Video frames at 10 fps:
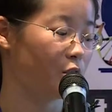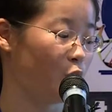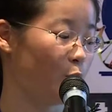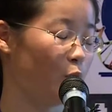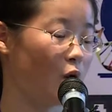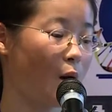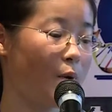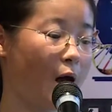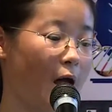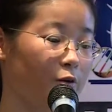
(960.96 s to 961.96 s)
soluble
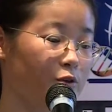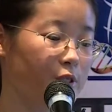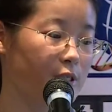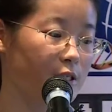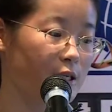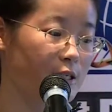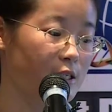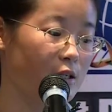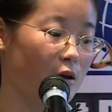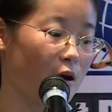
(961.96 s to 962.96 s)
carbohydrates is
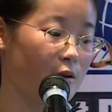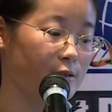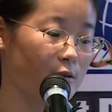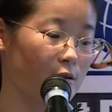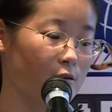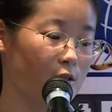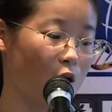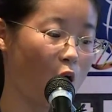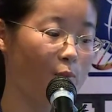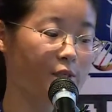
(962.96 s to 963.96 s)
the
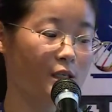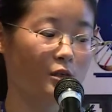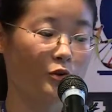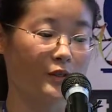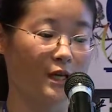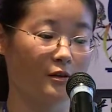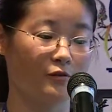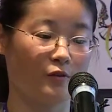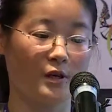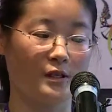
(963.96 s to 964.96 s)
opposite results
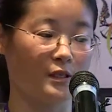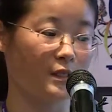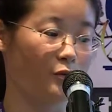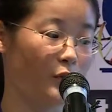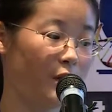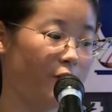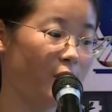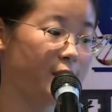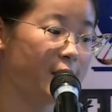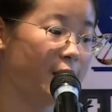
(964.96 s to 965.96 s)
from this. We can
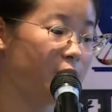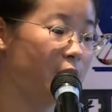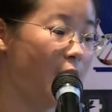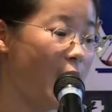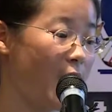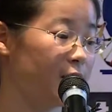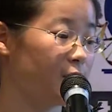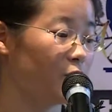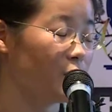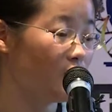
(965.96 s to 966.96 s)
find that at
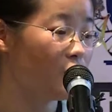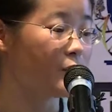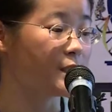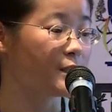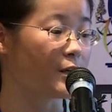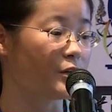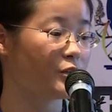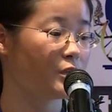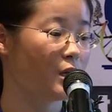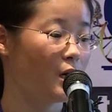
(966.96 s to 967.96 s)
the tillering
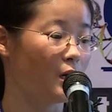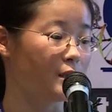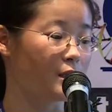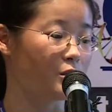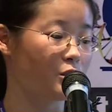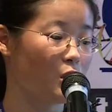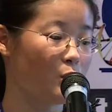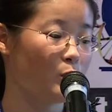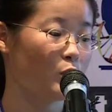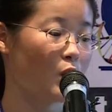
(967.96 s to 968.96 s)
stage, the
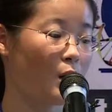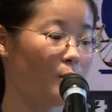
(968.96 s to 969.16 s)
soluble